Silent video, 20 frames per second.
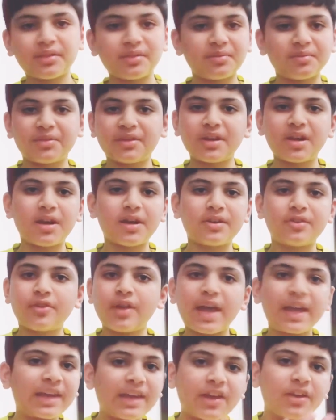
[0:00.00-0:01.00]
the
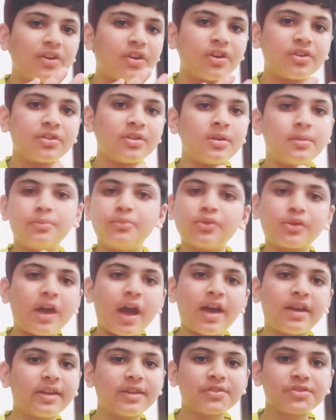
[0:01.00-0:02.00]
regular Bugatti